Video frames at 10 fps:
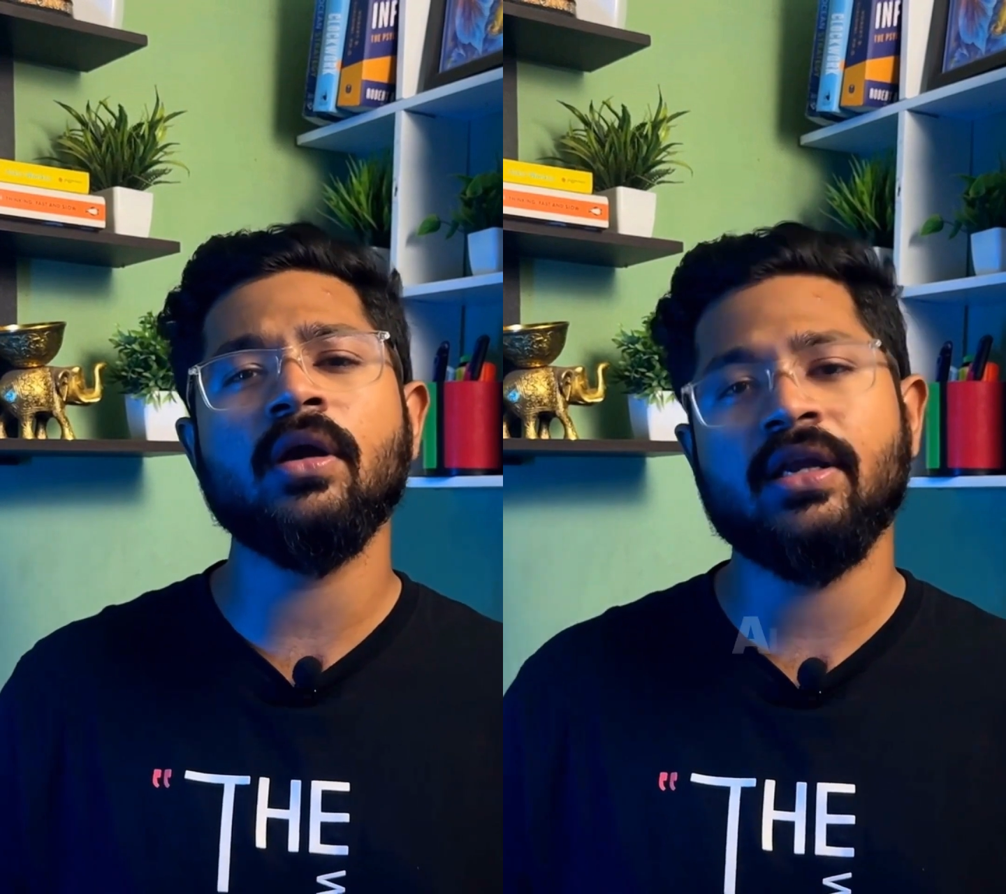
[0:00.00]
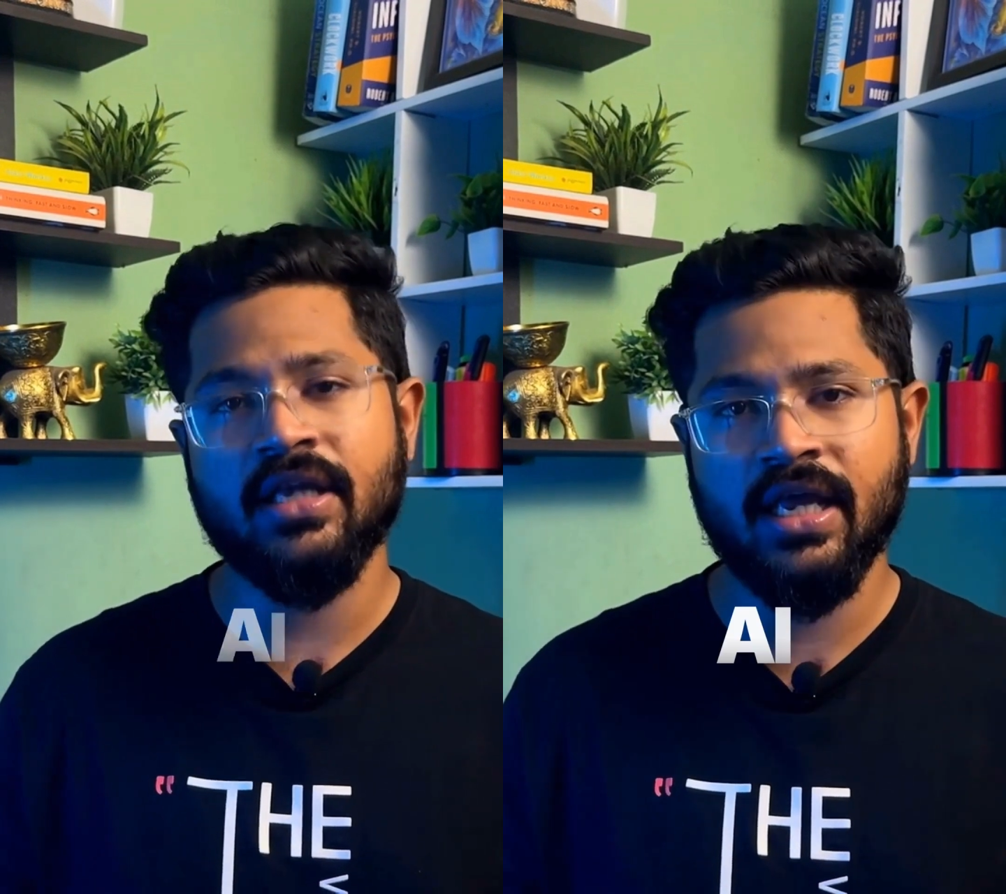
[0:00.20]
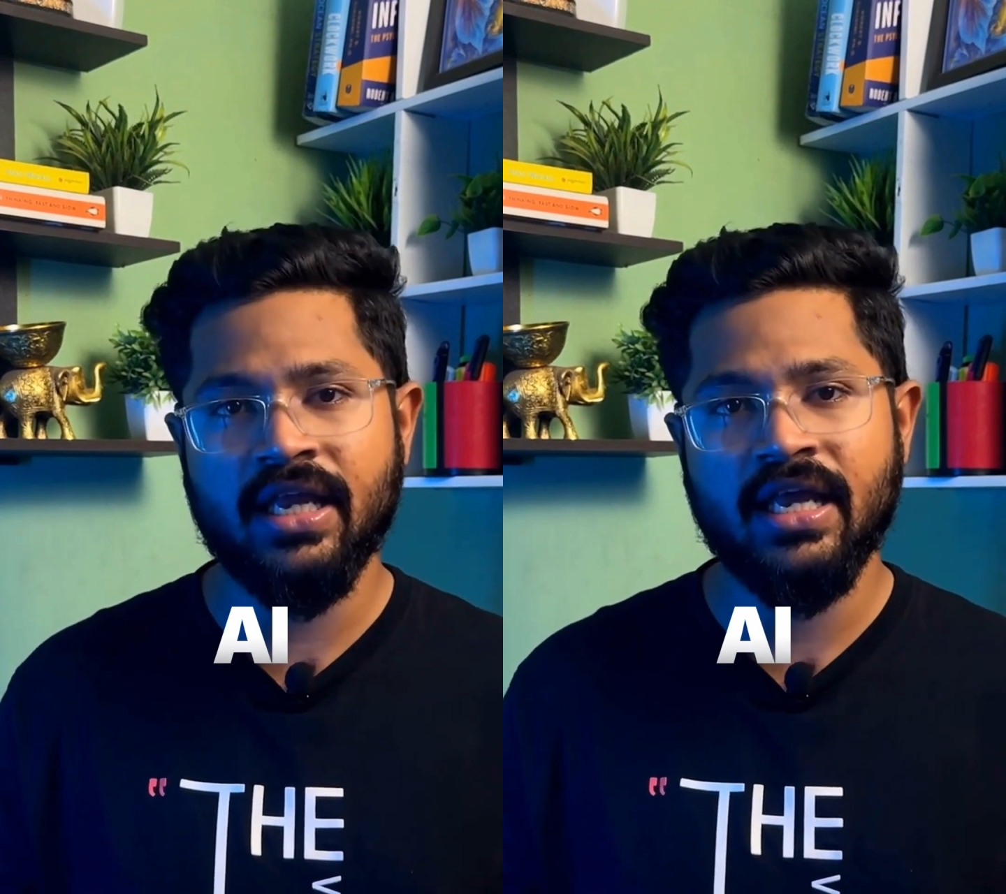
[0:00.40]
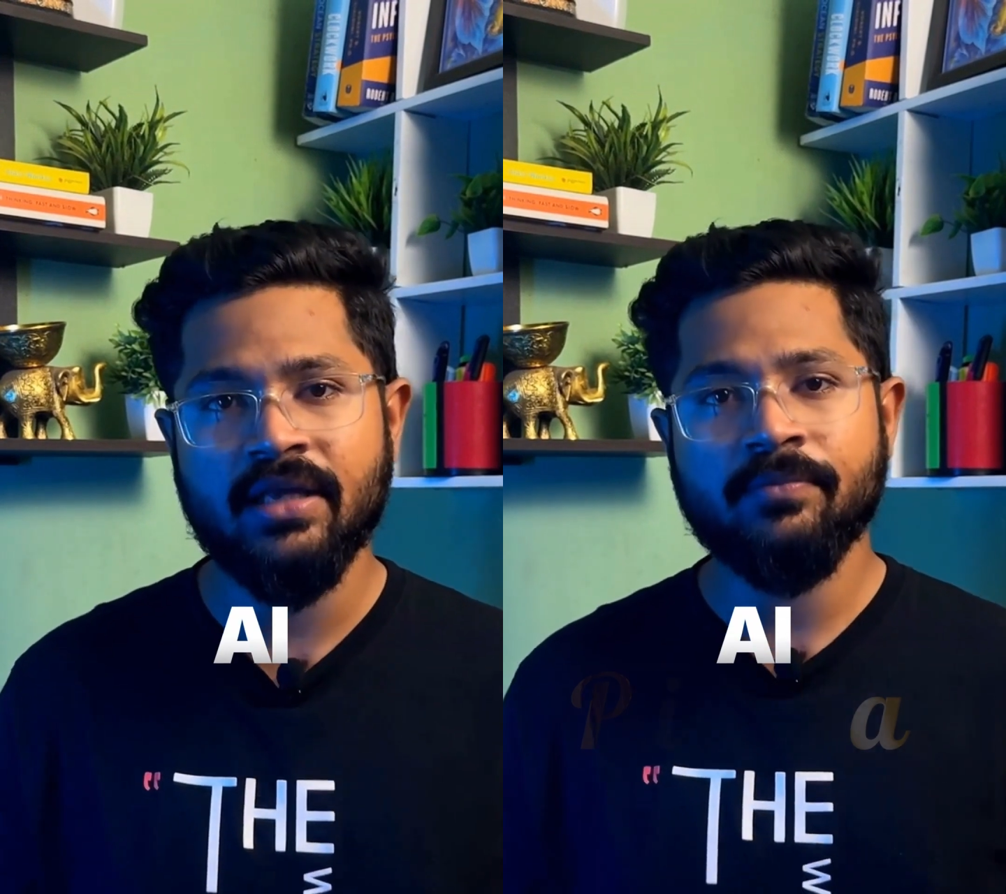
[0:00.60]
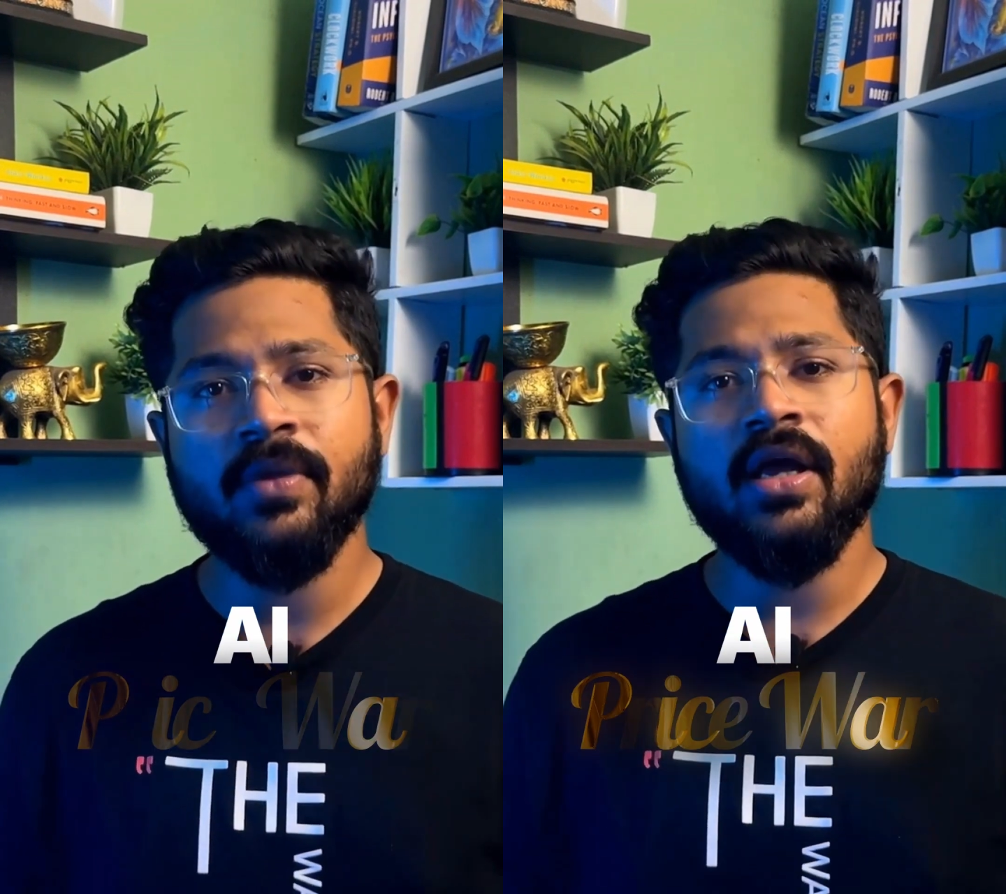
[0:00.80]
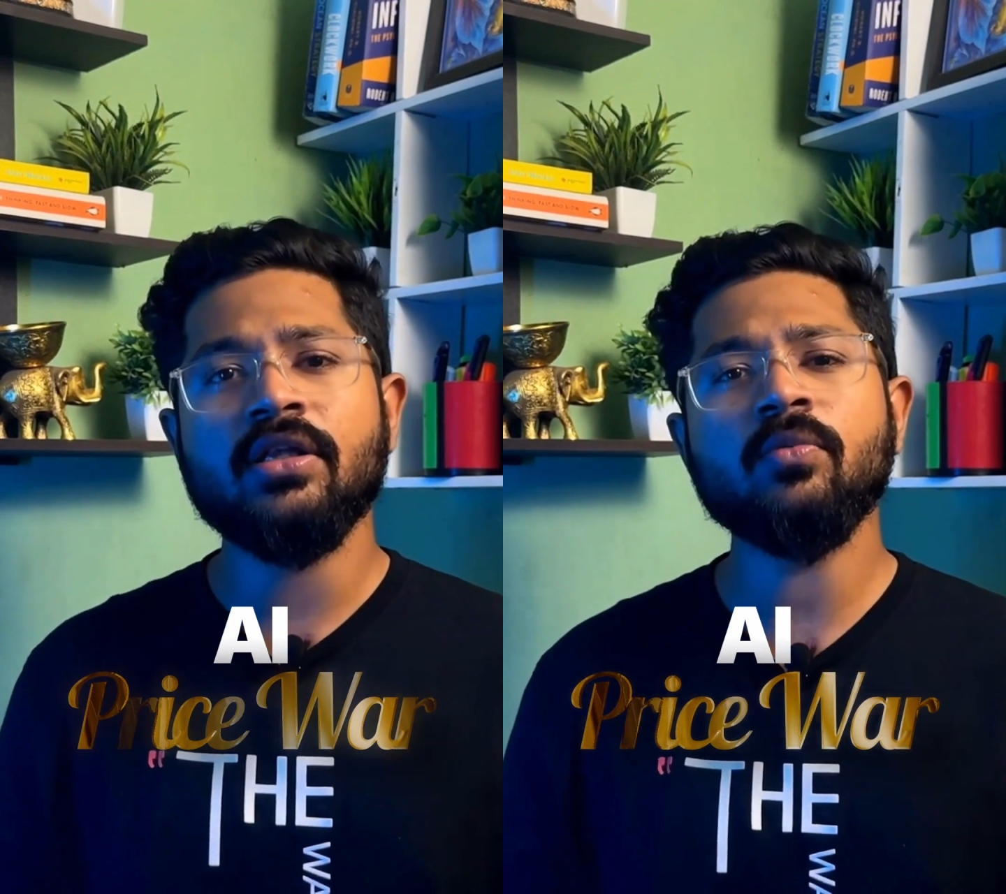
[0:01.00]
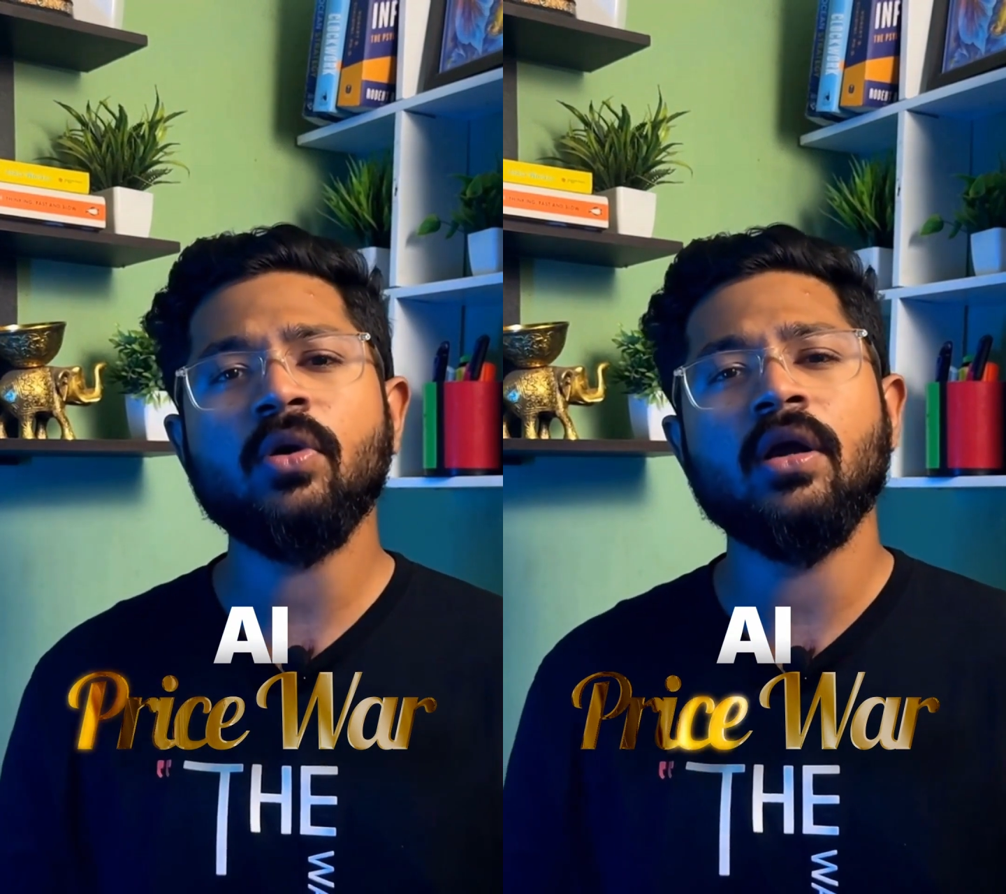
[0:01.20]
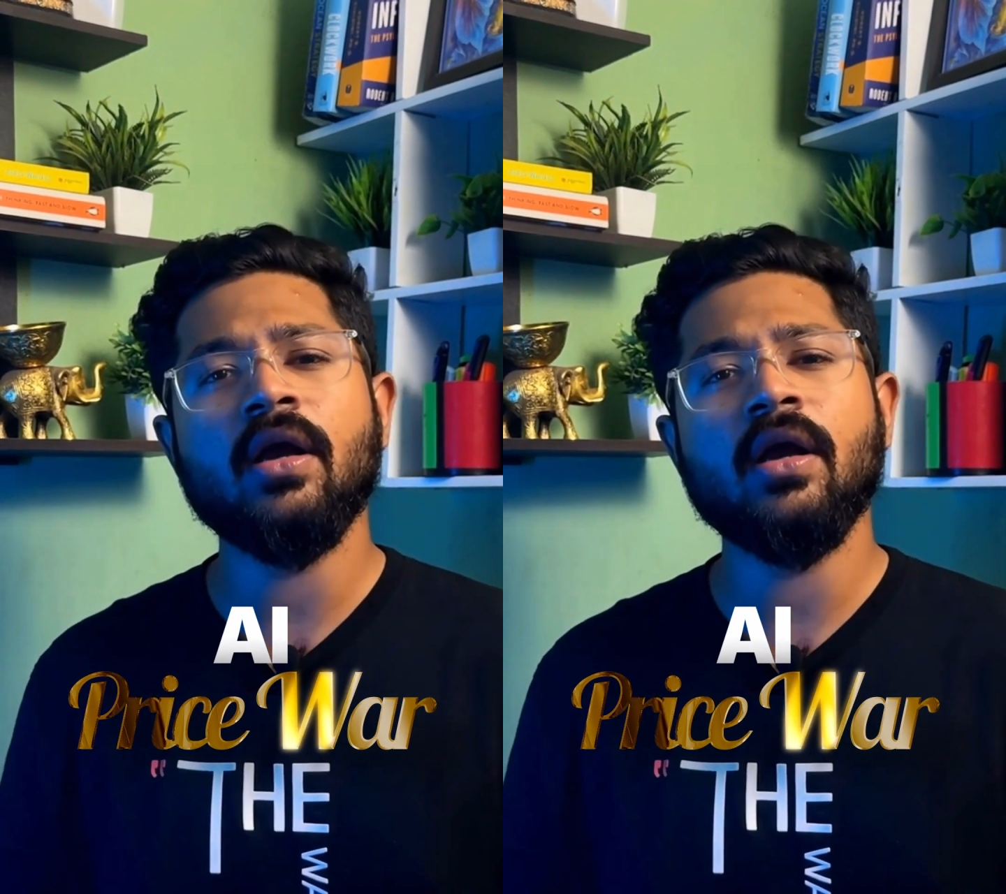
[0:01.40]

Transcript: is an A I price war.